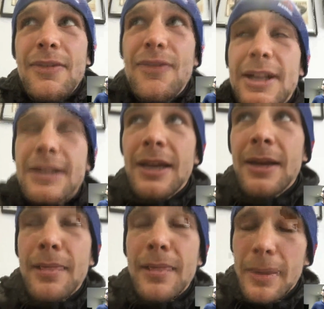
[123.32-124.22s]
felt
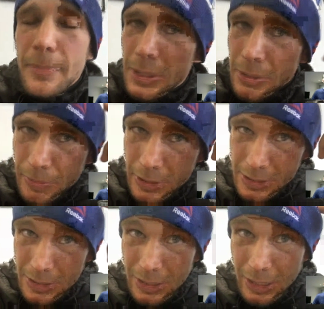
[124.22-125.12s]
I'm a little bit
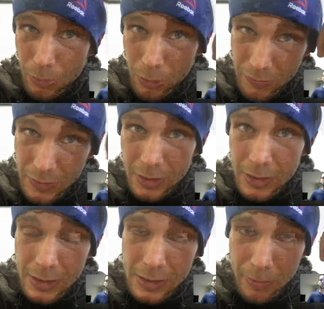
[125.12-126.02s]
like one of
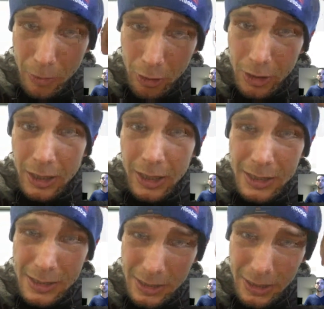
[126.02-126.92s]
the smaller
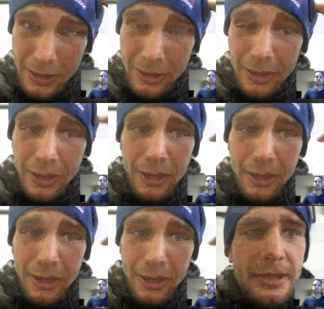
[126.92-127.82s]
guys in the
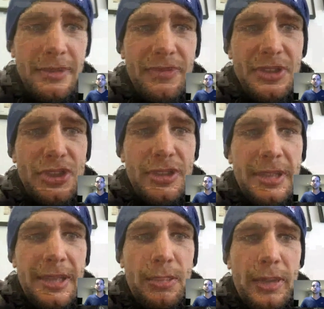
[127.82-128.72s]

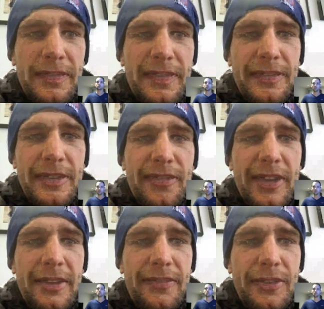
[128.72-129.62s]
division in
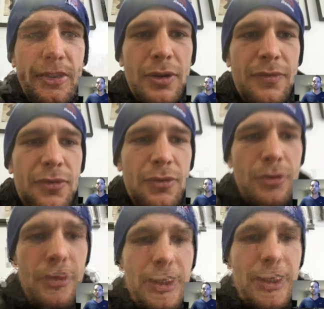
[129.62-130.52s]
155. If you
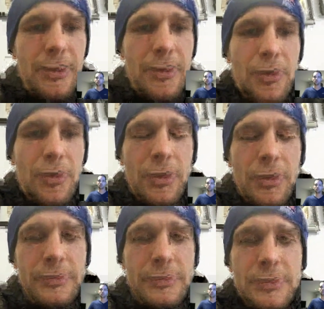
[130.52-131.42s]
look
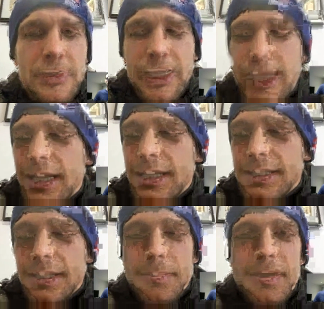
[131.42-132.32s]
like
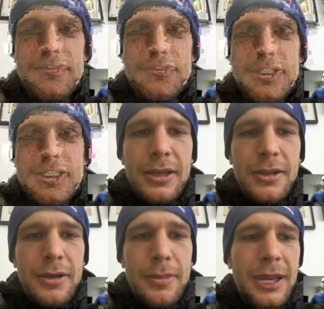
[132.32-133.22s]
guys like Maverick,
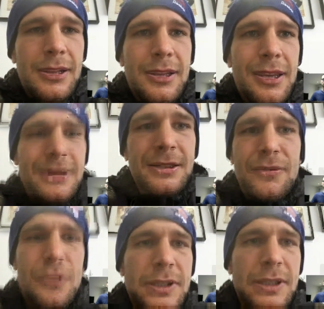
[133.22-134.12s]
Michael Chiesa,
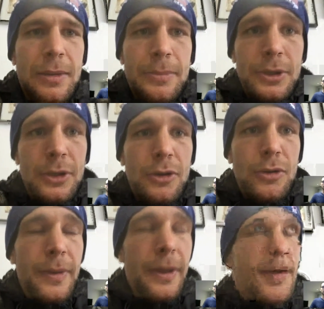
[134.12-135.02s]
for example.
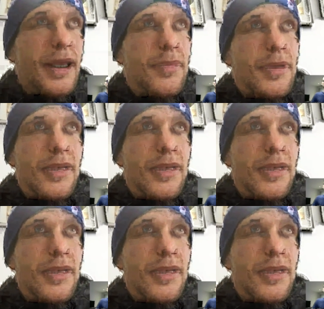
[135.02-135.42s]
I met him